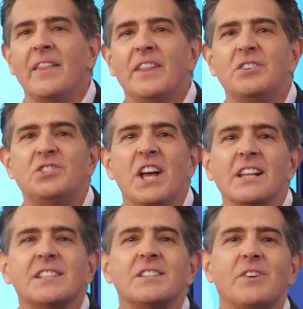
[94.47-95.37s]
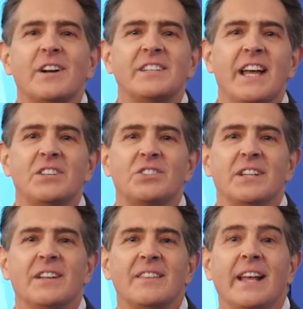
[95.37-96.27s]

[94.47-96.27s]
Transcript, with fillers: They're jealous of our attention.